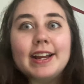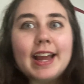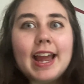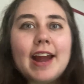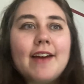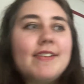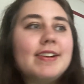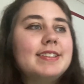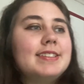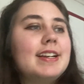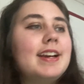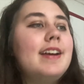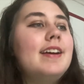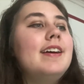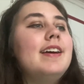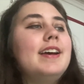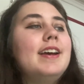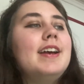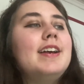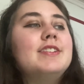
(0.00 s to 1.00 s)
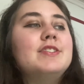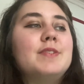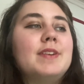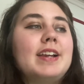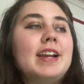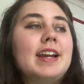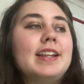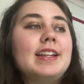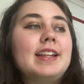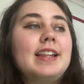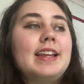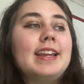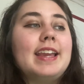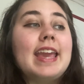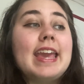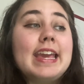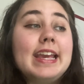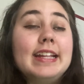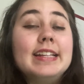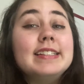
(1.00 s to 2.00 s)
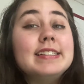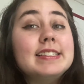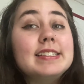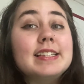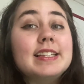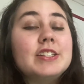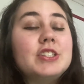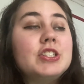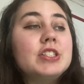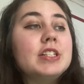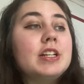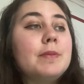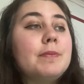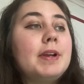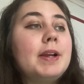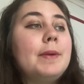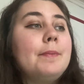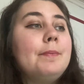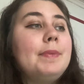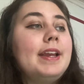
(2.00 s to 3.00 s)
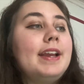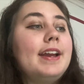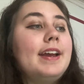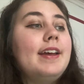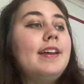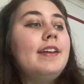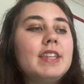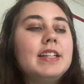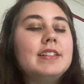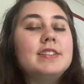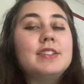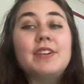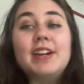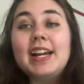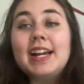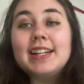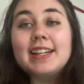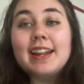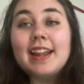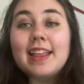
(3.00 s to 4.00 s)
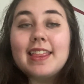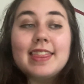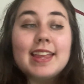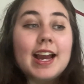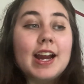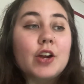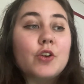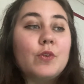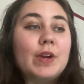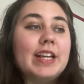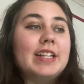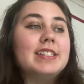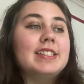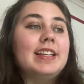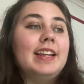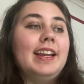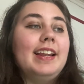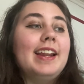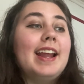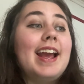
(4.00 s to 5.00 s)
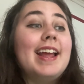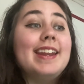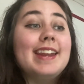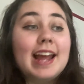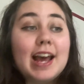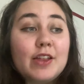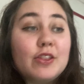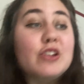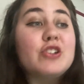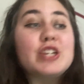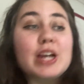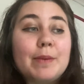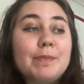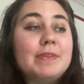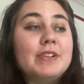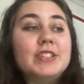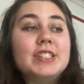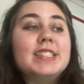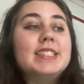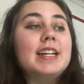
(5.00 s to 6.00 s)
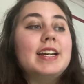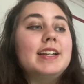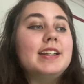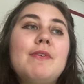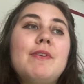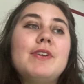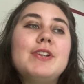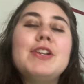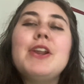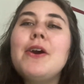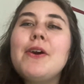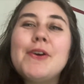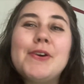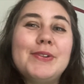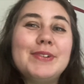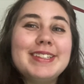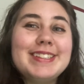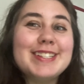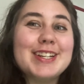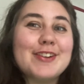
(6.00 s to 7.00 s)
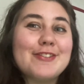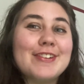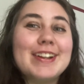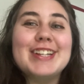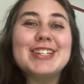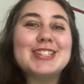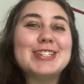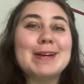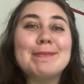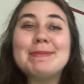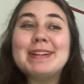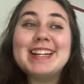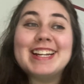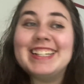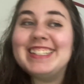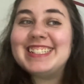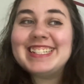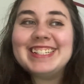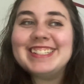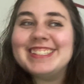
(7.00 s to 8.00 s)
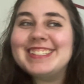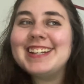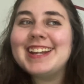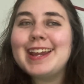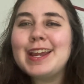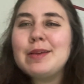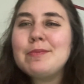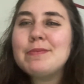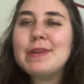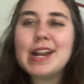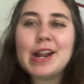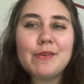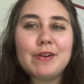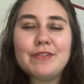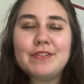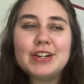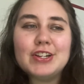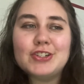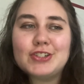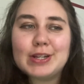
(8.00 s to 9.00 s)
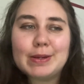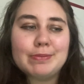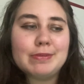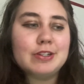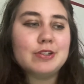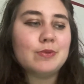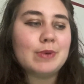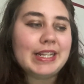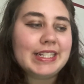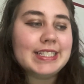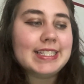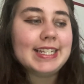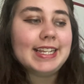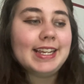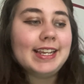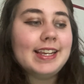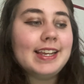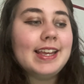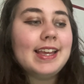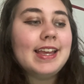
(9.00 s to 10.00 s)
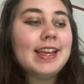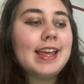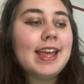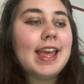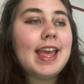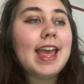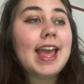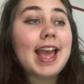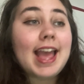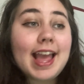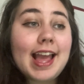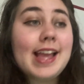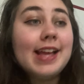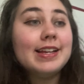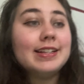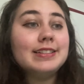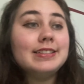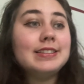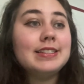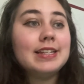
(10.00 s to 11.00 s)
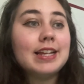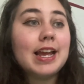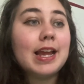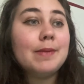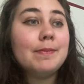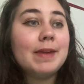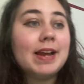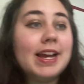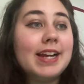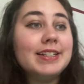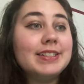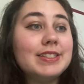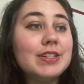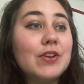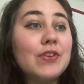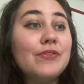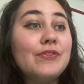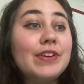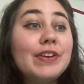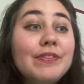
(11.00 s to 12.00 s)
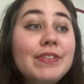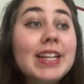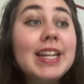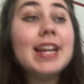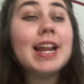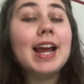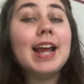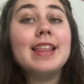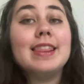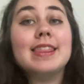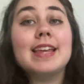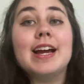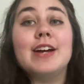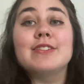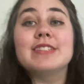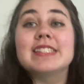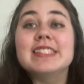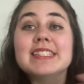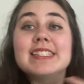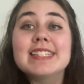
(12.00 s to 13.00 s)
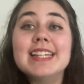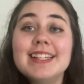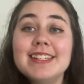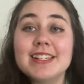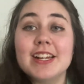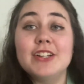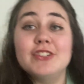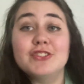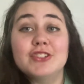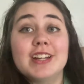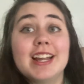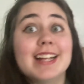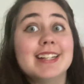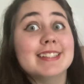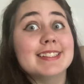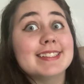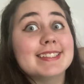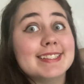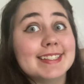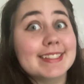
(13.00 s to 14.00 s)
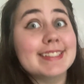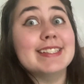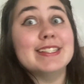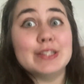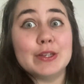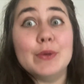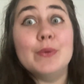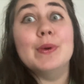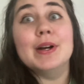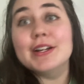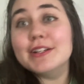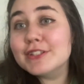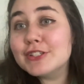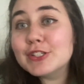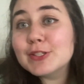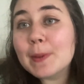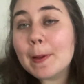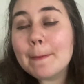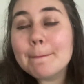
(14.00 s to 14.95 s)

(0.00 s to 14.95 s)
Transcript: character, so it kind of like hints that she's gonna become bigger. So I added in that quick scene and now the chapter is done. Not only did I finish chapter 19 today, but now I finished chapter 20 and I'm at 59,662 words.